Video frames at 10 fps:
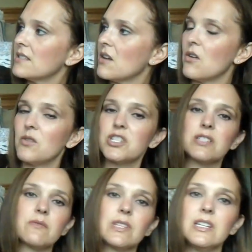So
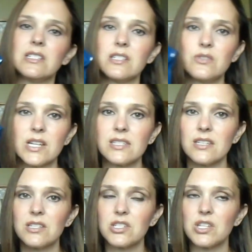she's really into
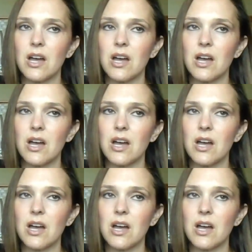dresses.